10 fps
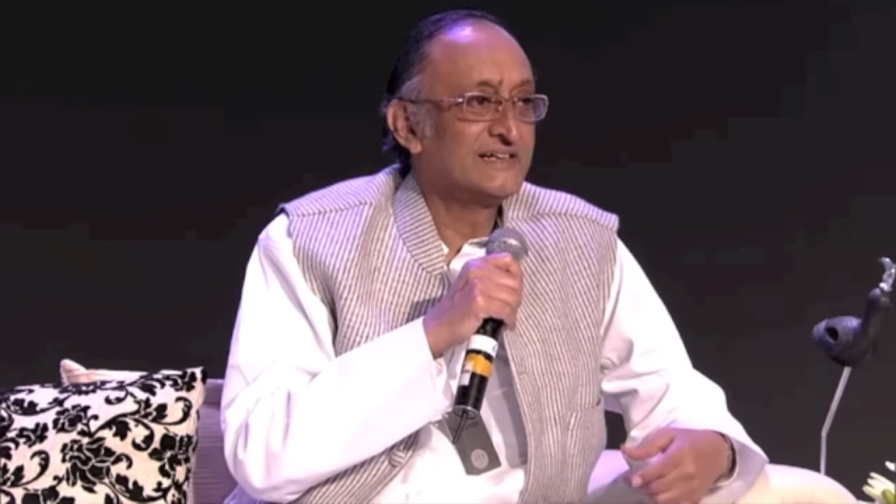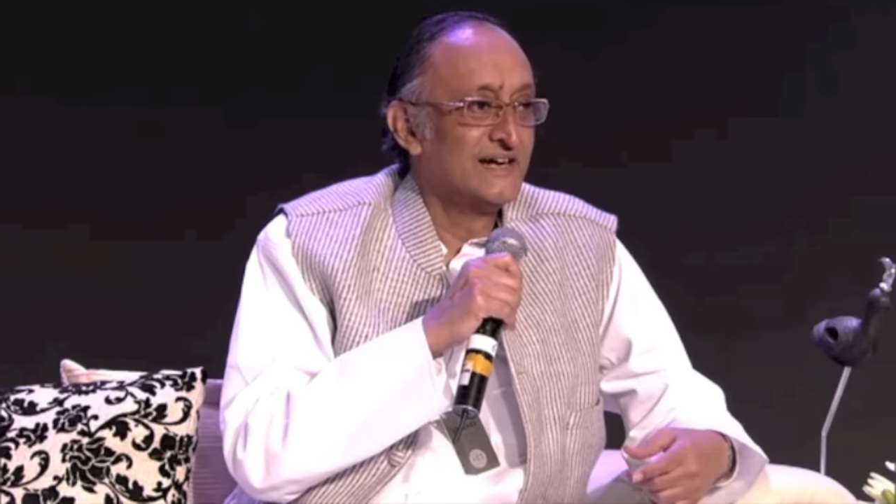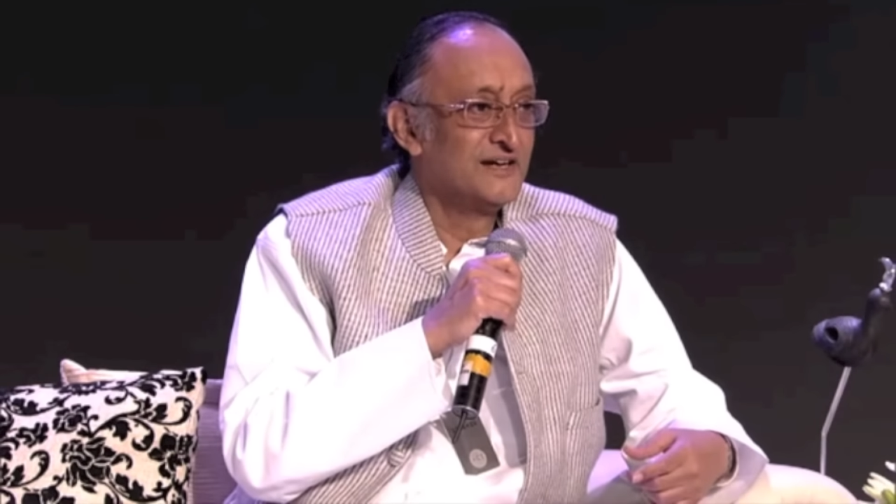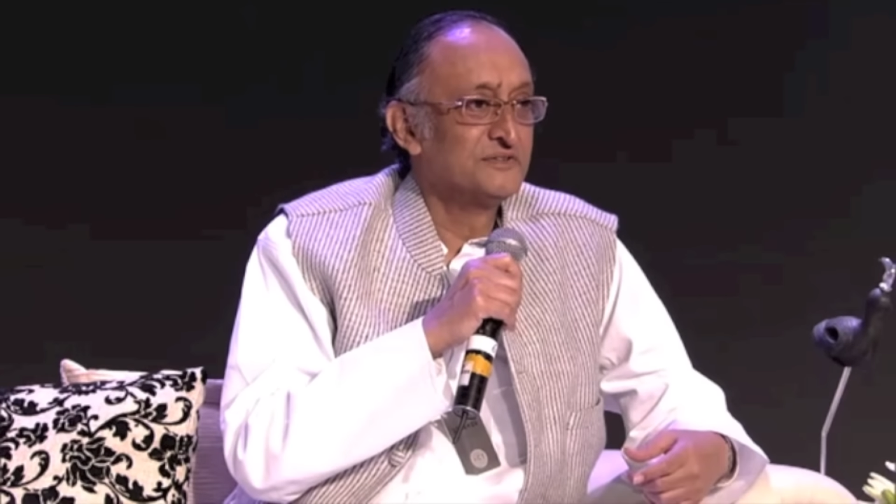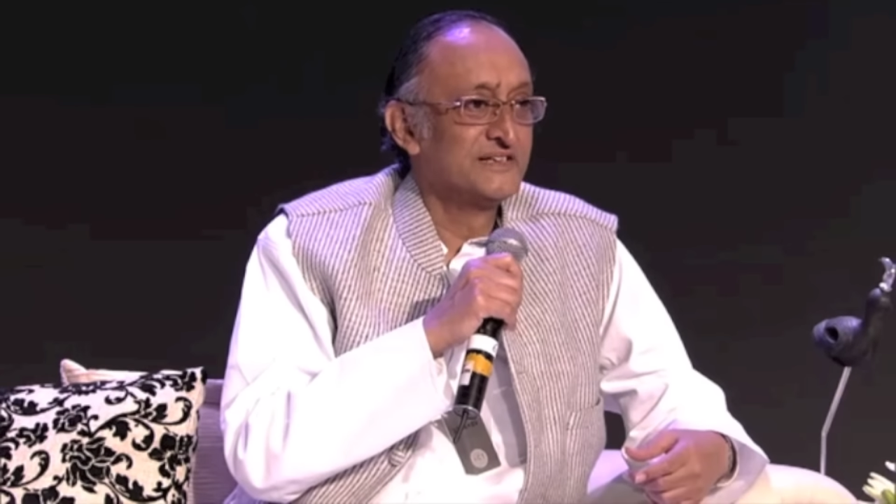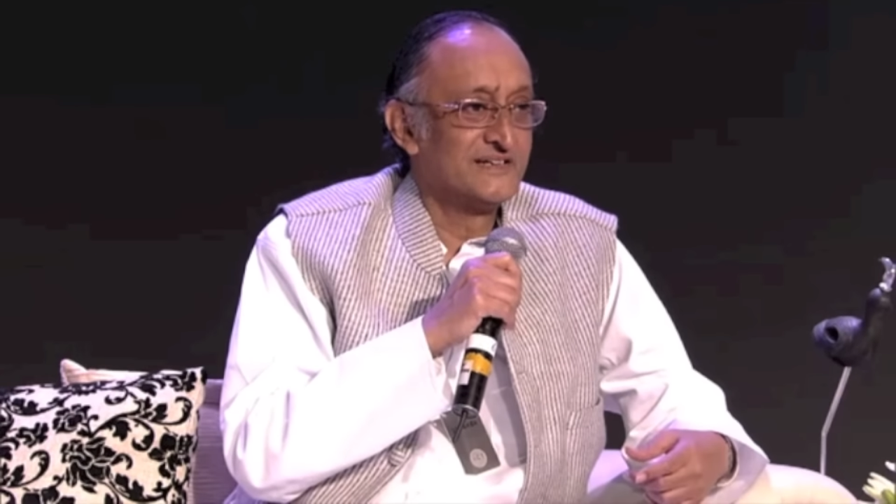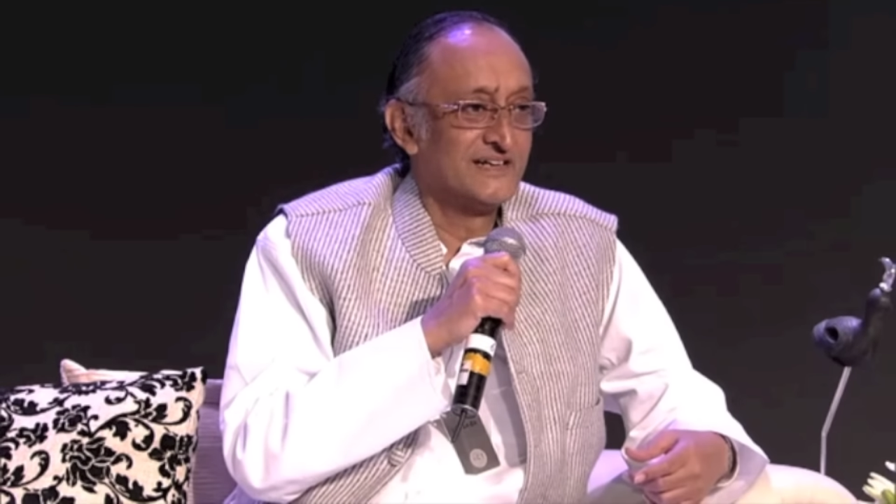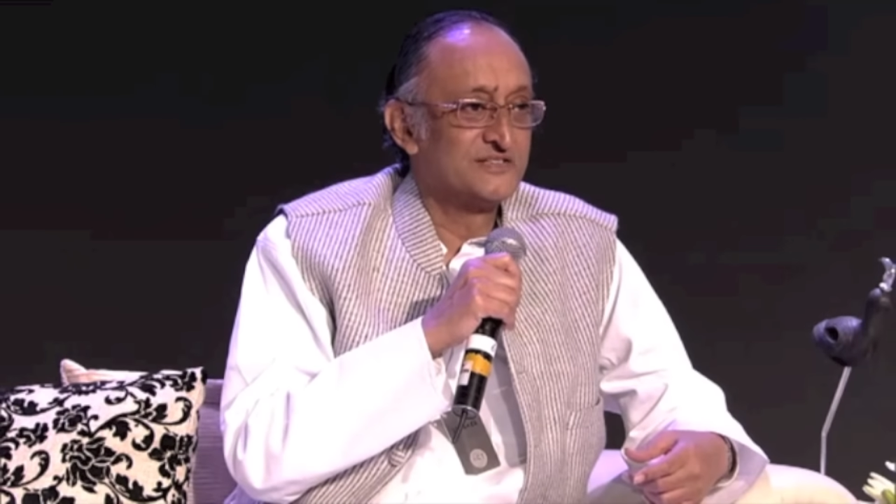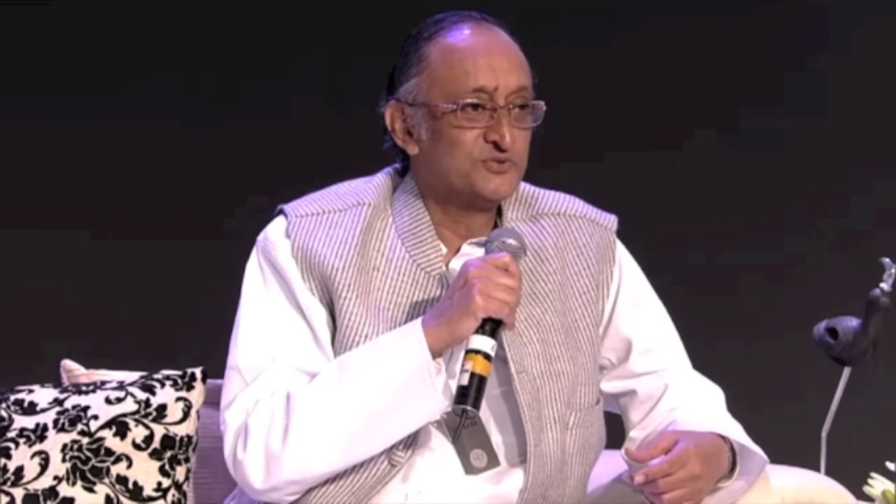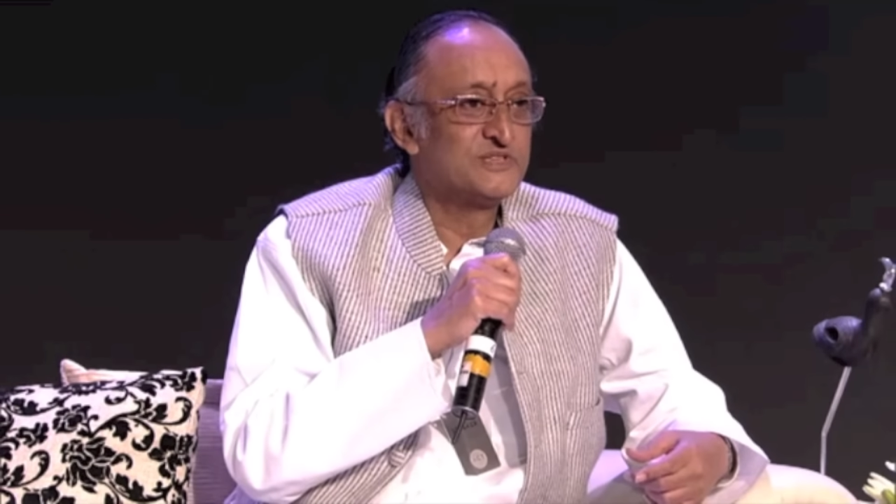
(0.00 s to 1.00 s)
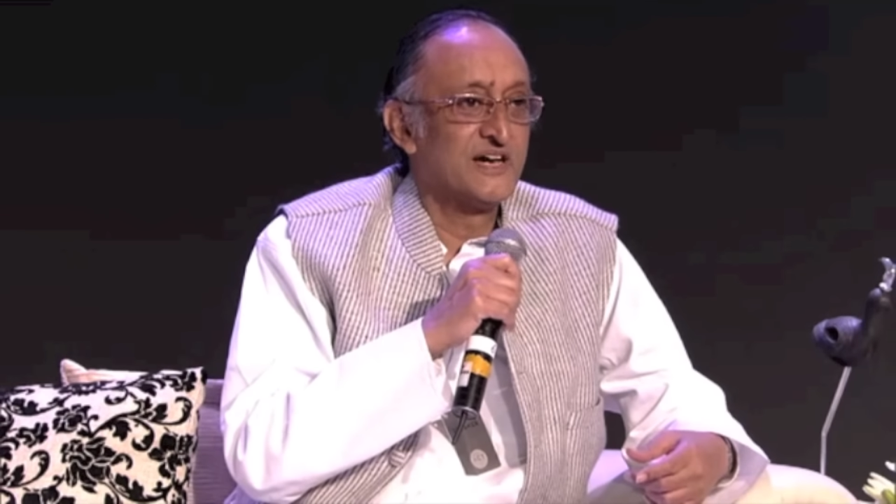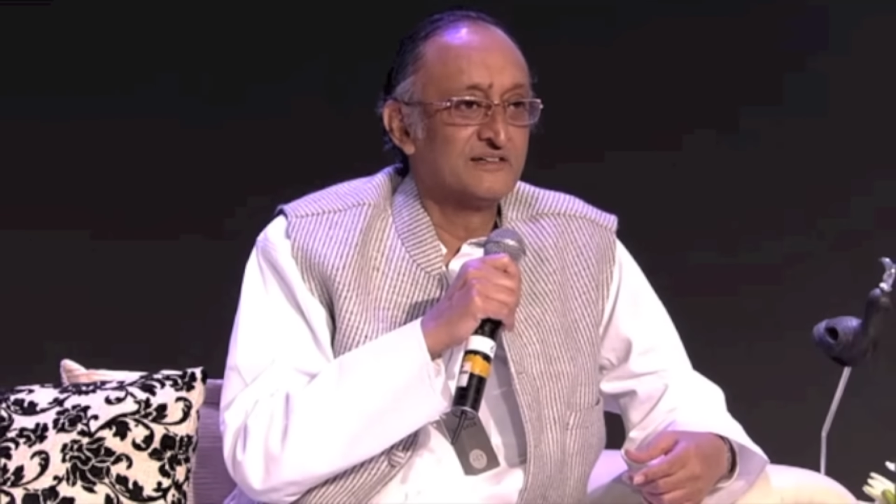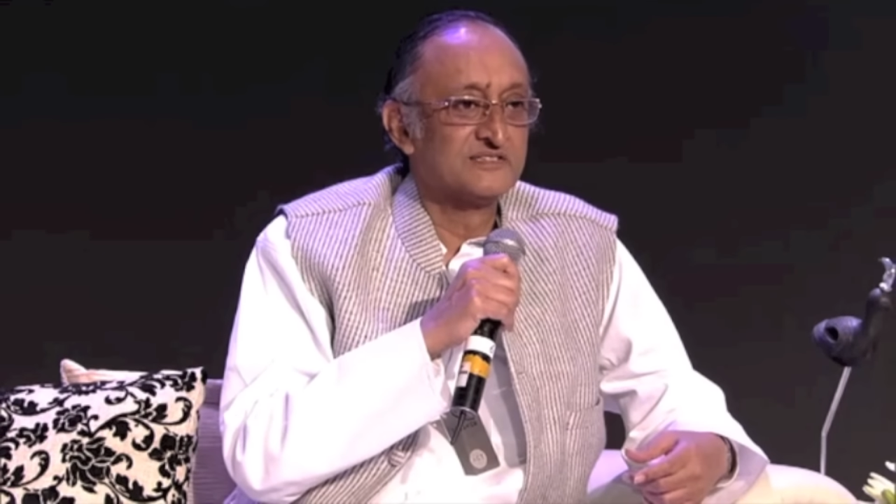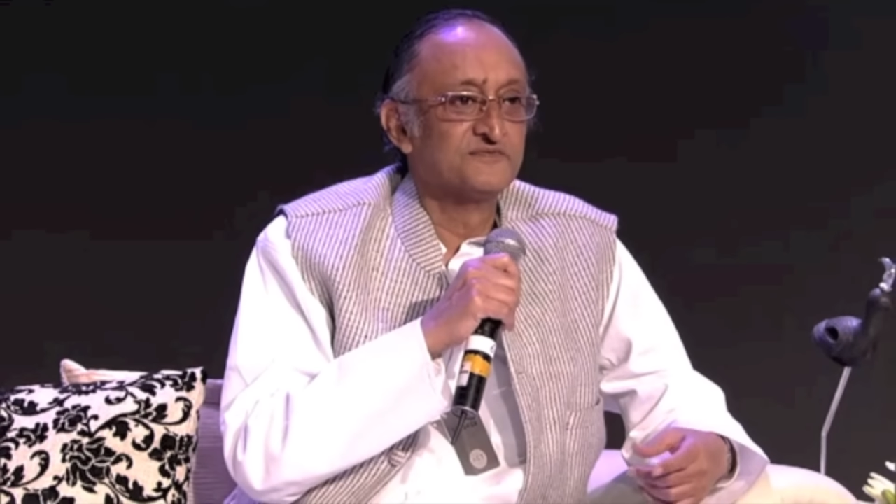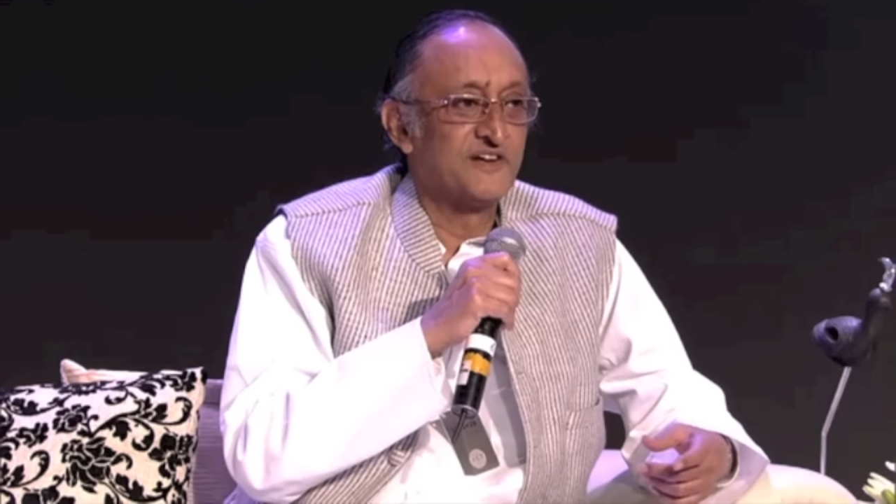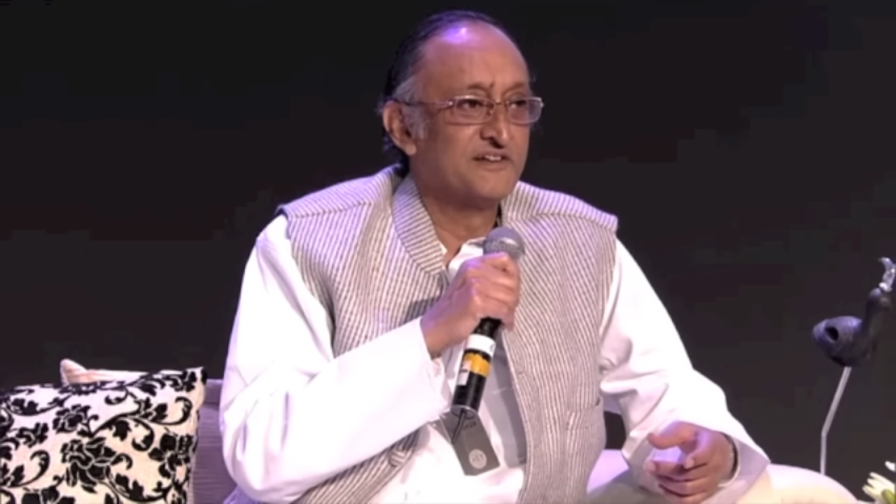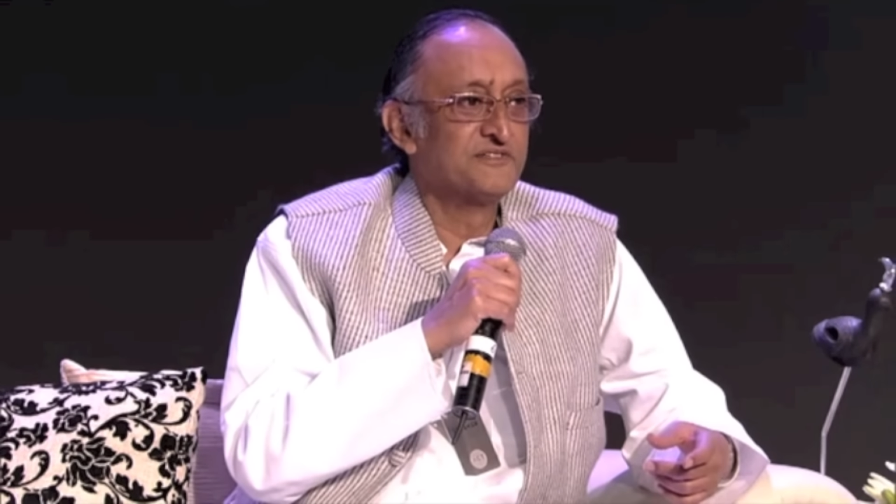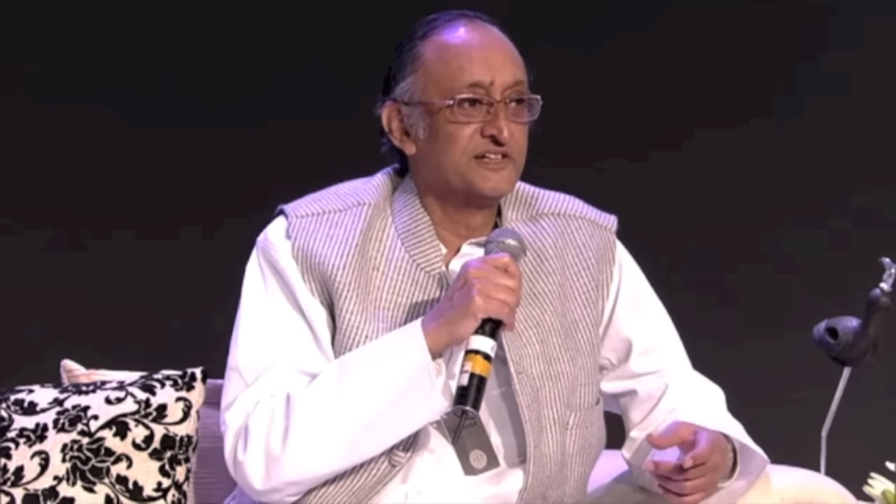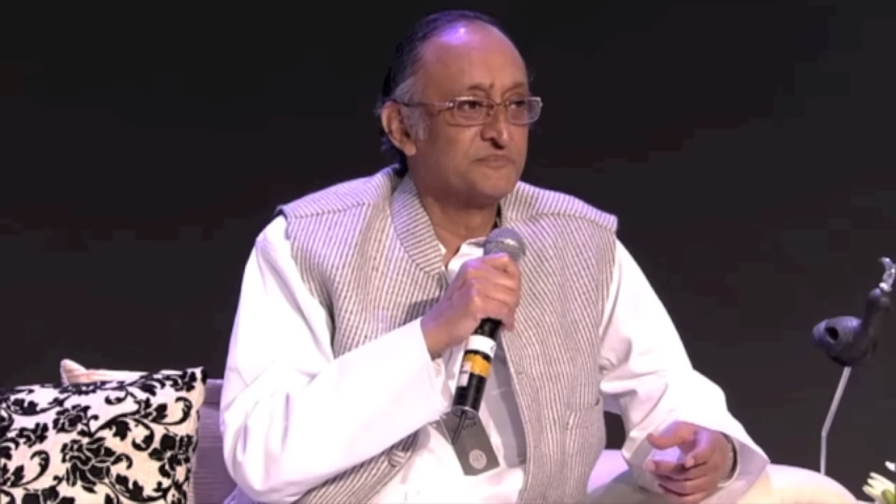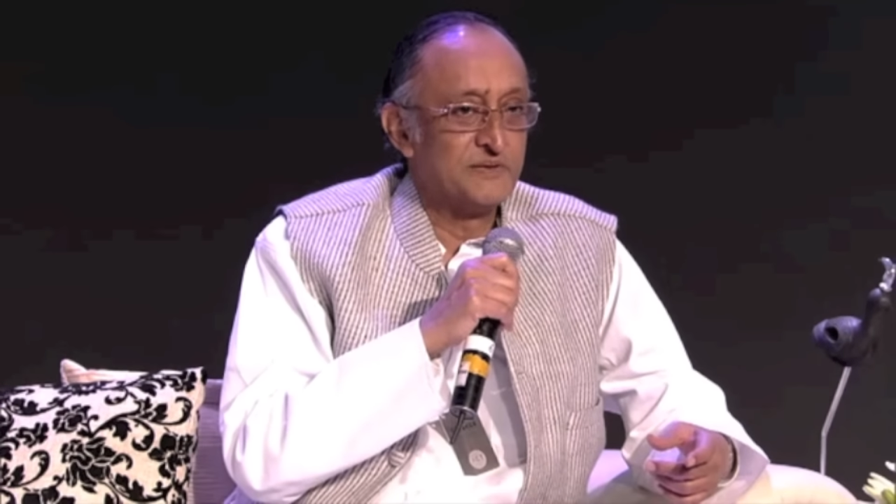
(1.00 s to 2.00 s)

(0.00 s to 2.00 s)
now there are 2,500